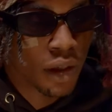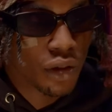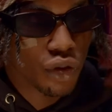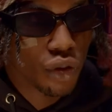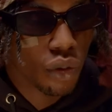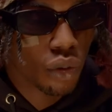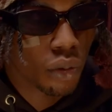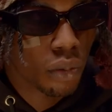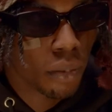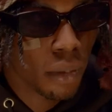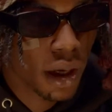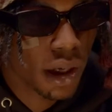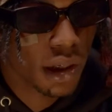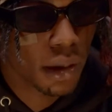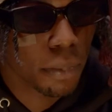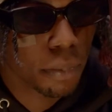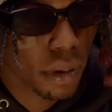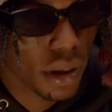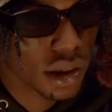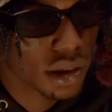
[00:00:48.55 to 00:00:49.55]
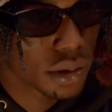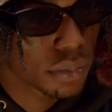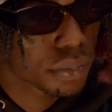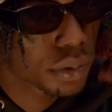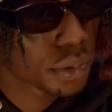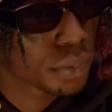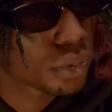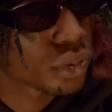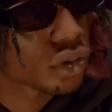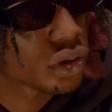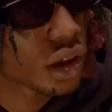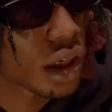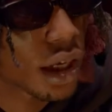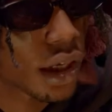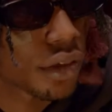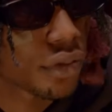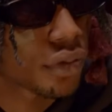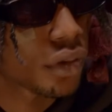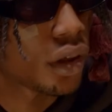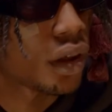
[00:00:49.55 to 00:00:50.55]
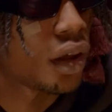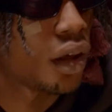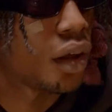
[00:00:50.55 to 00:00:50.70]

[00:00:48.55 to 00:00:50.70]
So my impact in people's life